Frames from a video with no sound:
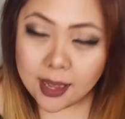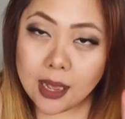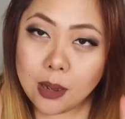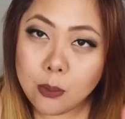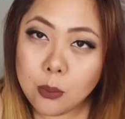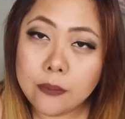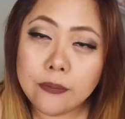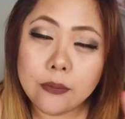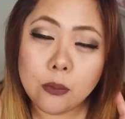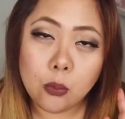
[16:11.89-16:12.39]

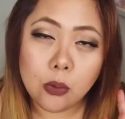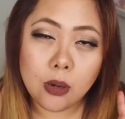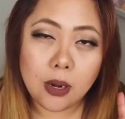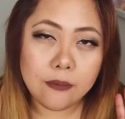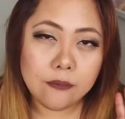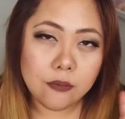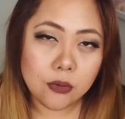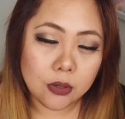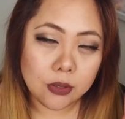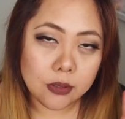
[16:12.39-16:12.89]
However, what
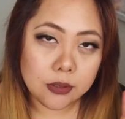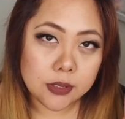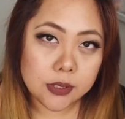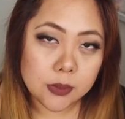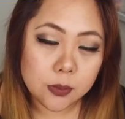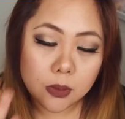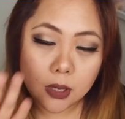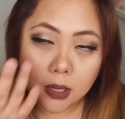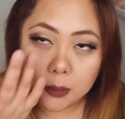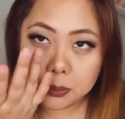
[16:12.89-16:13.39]
I've
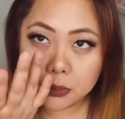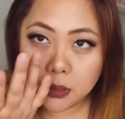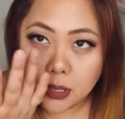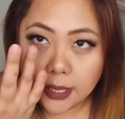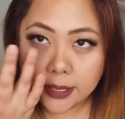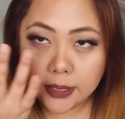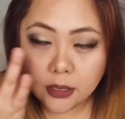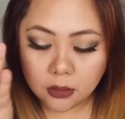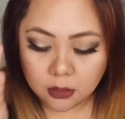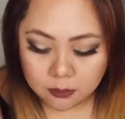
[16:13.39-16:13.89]
noticed when I
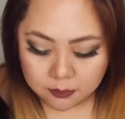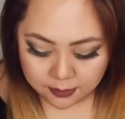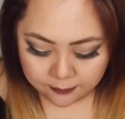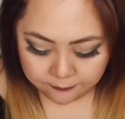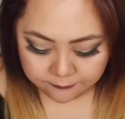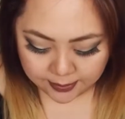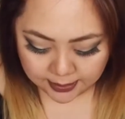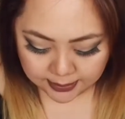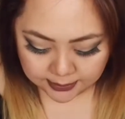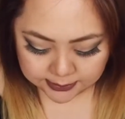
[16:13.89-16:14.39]
applied it on my
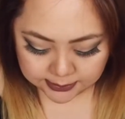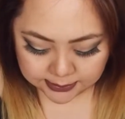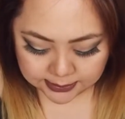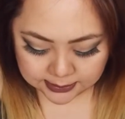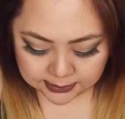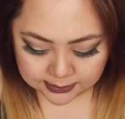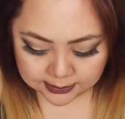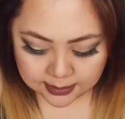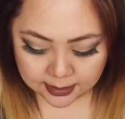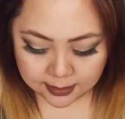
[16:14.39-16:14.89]
face
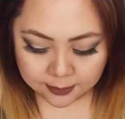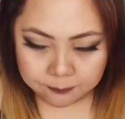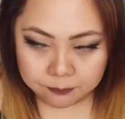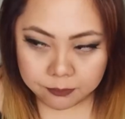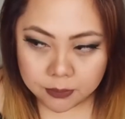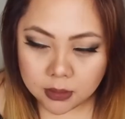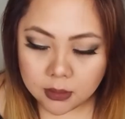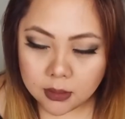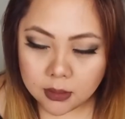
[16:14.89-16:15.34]
is that